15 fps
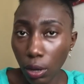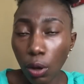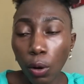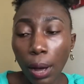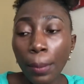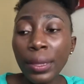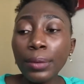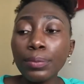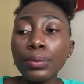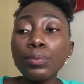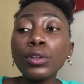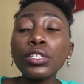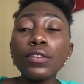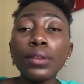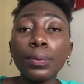or i mean
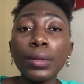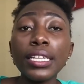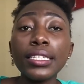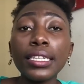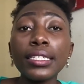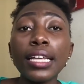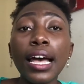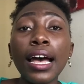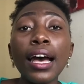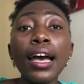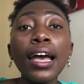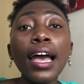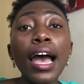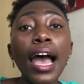most of the places are,